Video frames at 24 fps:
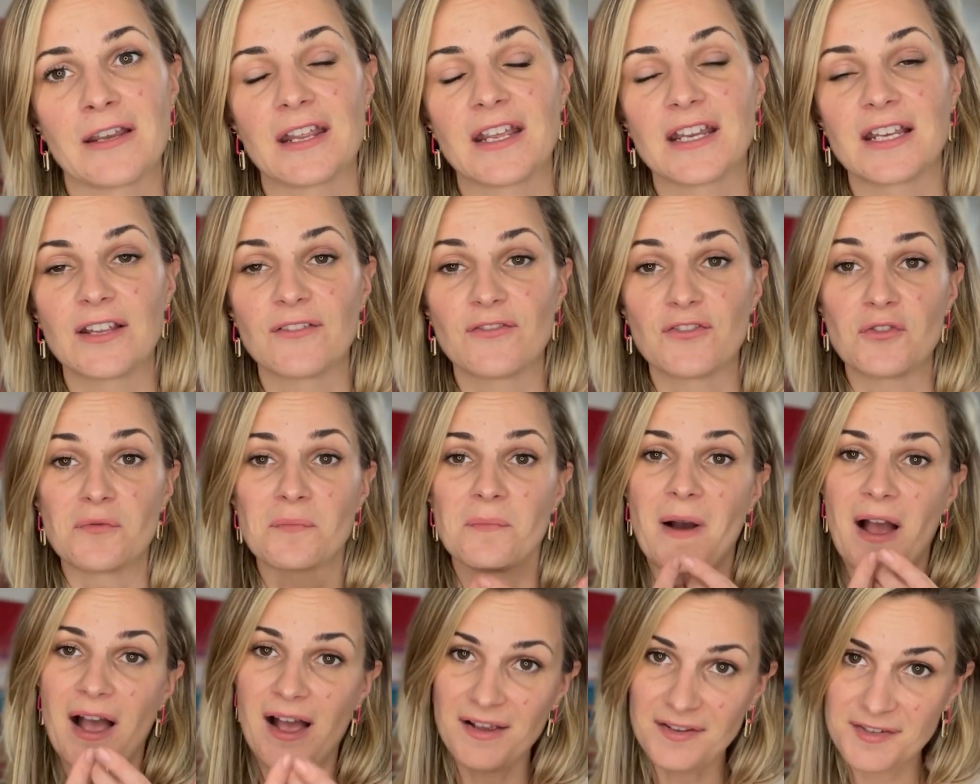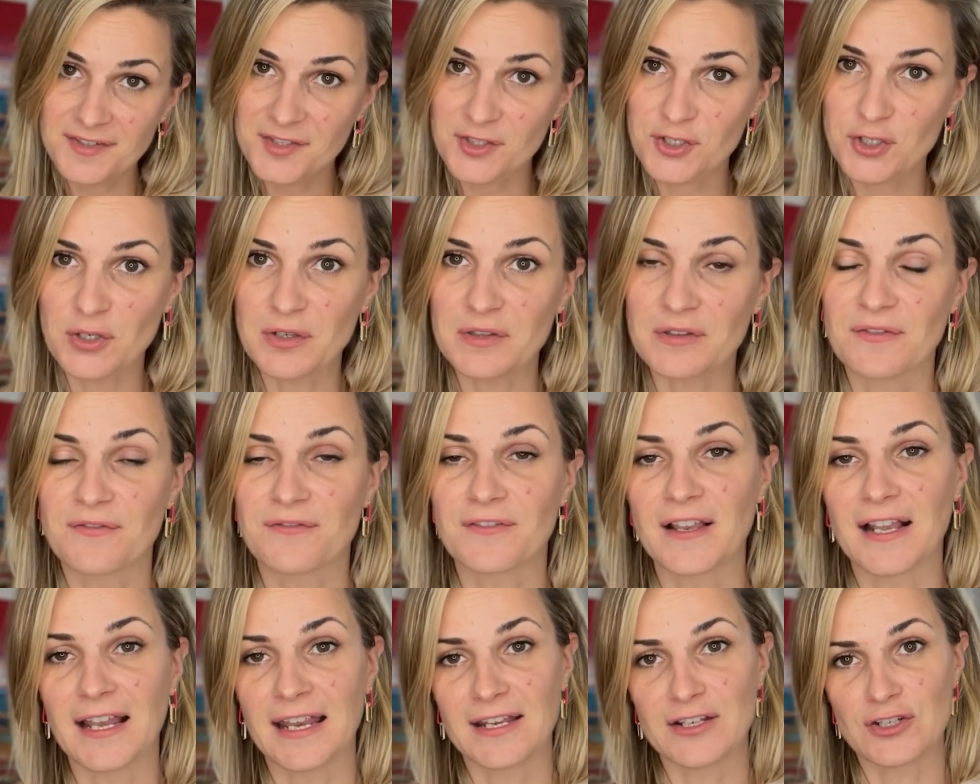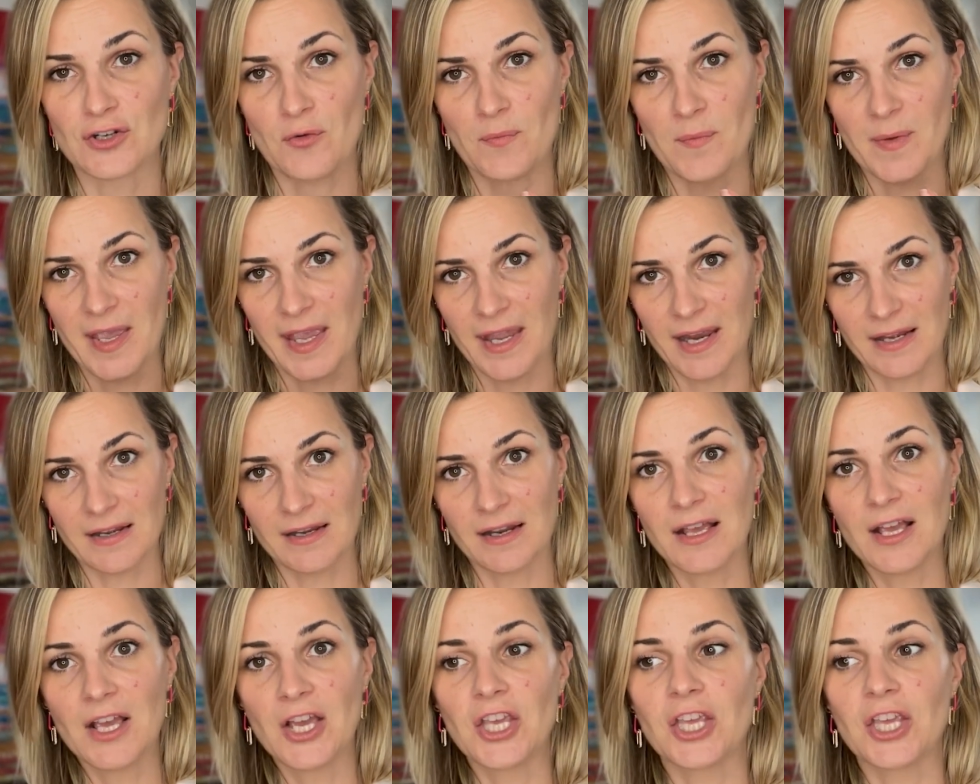And if you master the feeling domain,